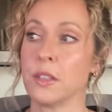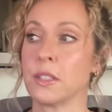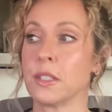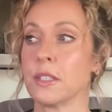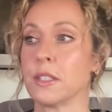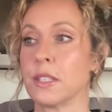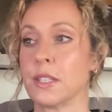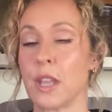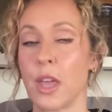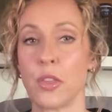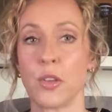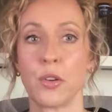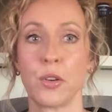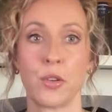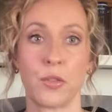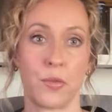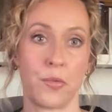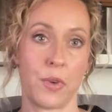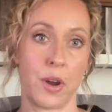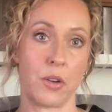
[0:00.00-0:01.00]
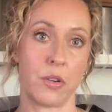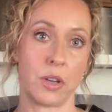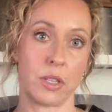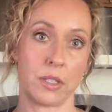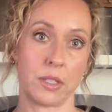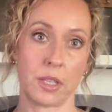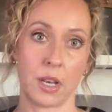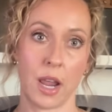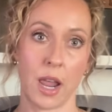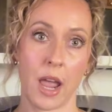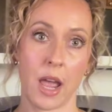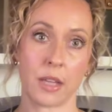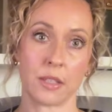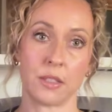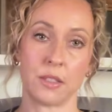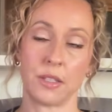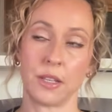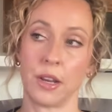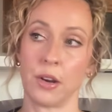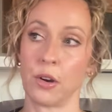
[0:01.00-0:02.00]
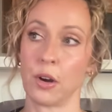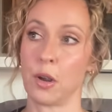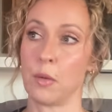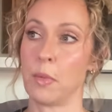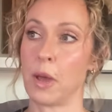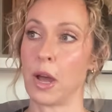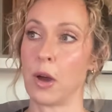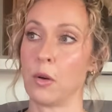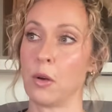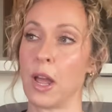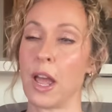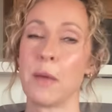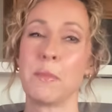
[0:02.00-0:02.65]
This is another fragrance that I asked Sierra about.